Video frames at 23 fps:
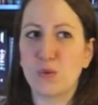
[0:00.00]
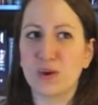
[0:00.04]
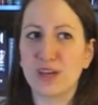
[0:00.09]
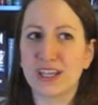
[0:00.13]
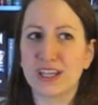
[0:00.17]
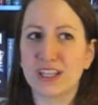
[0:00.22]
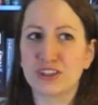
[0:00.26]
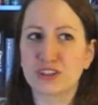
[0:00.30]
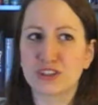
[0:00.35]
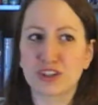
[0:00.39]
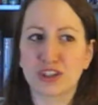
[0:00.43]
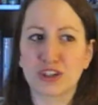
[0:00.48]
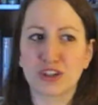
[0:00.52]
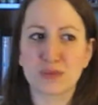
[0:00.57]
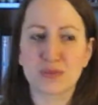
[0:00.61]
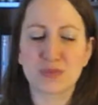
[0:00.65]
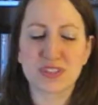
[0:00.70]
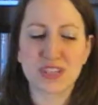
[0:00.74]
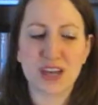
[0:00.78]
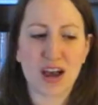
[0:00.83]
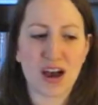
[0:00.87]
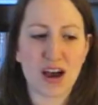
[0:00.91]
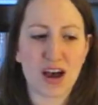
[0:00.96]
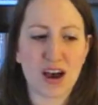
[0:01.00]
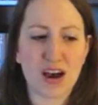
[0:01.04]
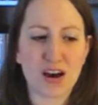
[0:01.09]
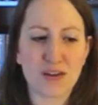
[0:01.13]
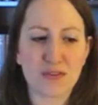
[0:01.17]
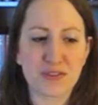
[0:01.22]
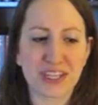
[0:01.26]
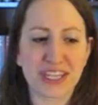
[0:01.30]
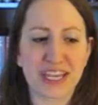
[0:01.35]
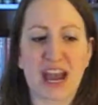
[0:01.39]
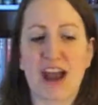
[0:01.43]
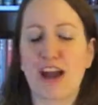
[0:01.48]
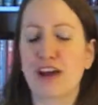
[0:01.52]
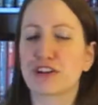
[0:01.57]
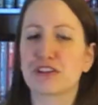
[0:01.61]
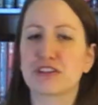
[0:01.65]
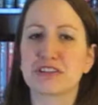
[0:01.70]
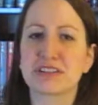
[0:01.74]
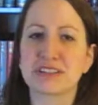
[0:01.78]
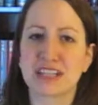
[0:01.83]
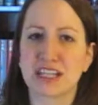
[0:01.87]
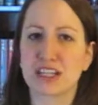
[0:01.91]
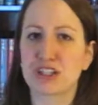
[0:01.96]
in terms of the
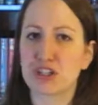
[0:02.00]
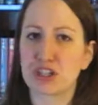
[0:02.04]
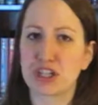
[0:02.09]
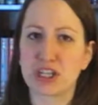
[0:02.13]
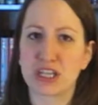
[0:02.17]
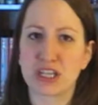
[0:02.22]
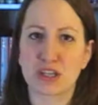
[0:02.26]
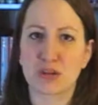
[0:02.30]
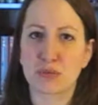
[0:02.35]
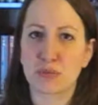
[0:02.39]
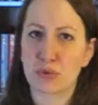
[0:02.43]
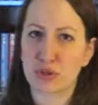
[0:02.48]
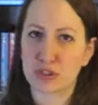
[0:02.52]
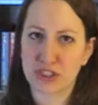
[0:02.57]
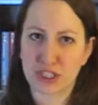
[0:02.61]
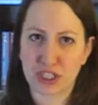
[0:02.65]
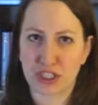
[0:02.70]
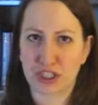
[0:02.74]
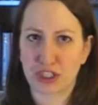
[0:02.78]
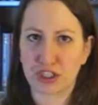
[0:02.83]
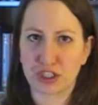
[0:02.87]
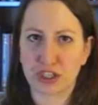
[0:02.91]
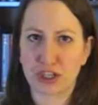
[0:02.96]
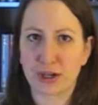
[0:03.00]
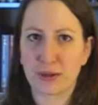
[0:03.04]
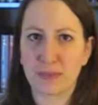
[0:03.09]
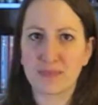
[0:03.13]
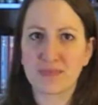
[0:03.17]
characterization in particular.